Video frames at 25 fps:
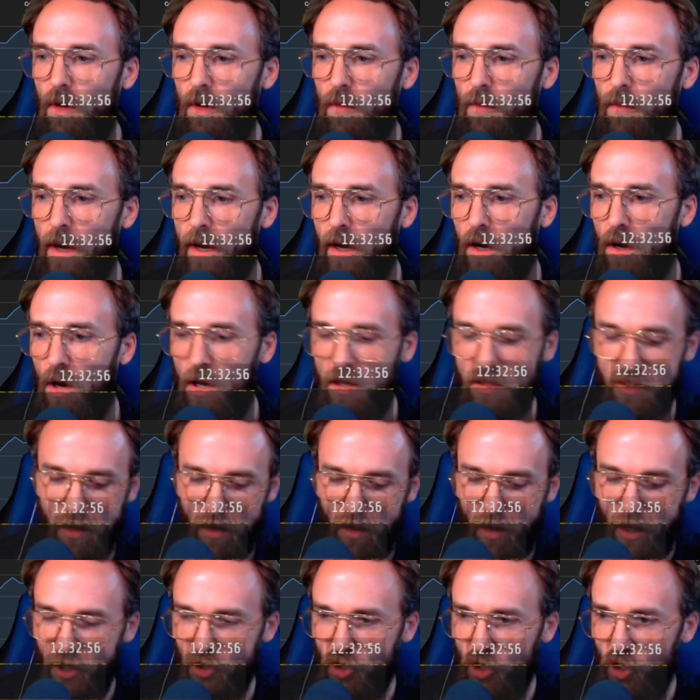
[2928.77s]
Might cause an
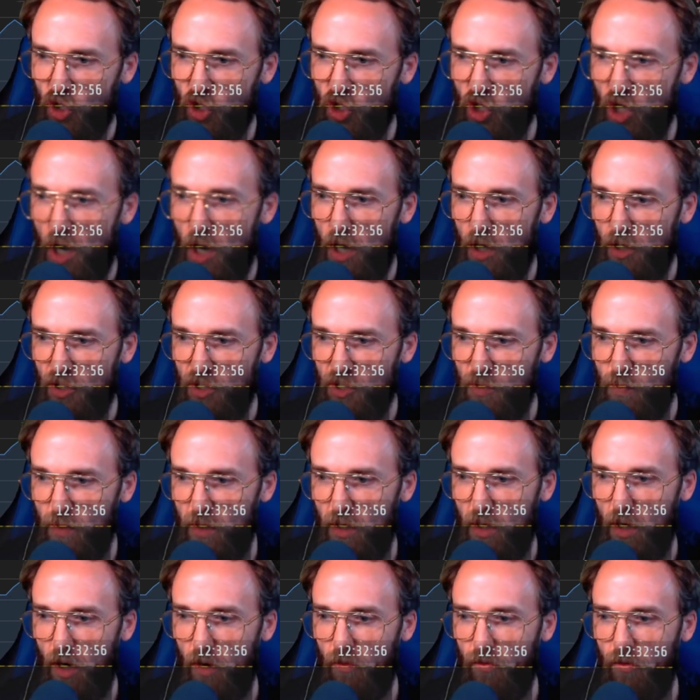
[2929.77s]
electric shock. Just be
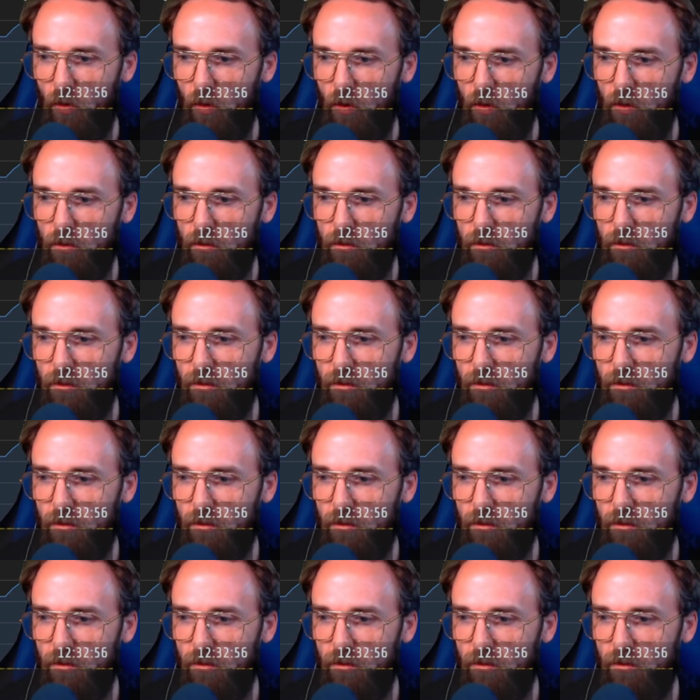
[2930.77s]
careful.